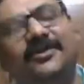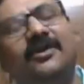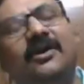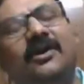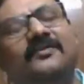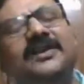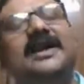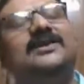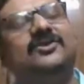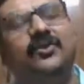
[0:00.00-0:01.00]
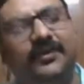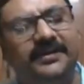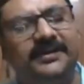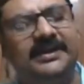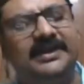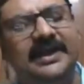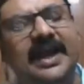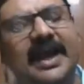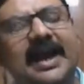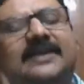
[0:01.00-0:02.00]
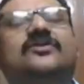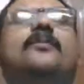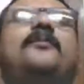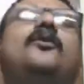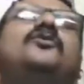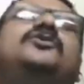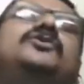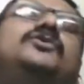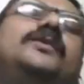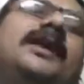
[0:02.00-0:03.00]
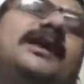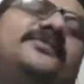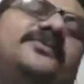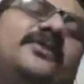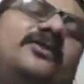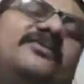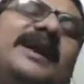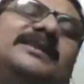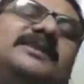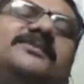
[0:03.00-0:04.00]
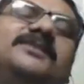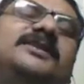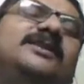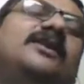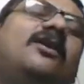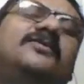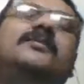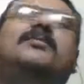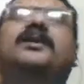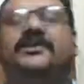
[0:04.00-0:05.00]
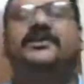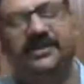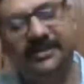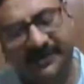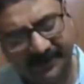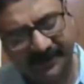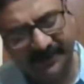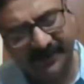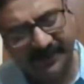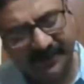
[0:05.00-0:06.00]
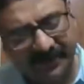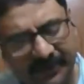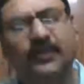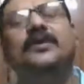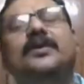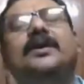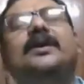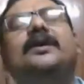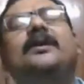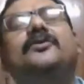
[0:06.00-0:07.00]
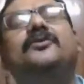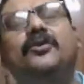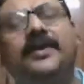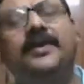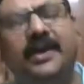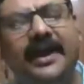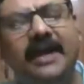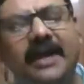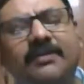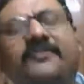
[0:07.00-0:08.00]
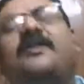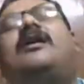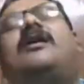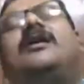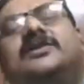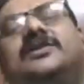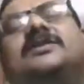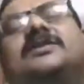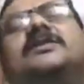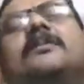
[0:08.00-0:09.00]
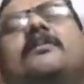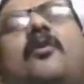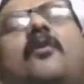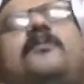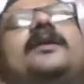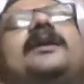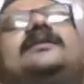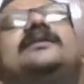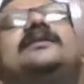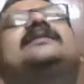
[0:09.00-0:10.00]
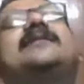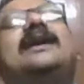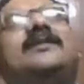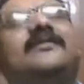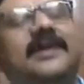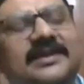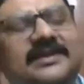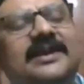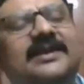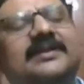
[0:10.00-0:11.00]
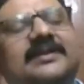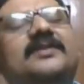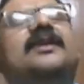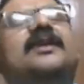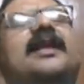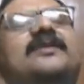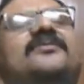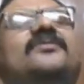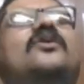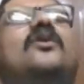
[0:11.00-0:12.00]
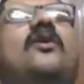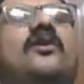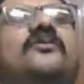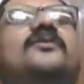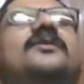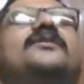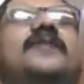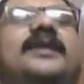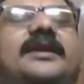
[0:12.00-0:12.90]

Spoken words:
of the aristocracy, as opposed to the life of activity of the merchant. So through the game of cards, Pope is satirizing the life of the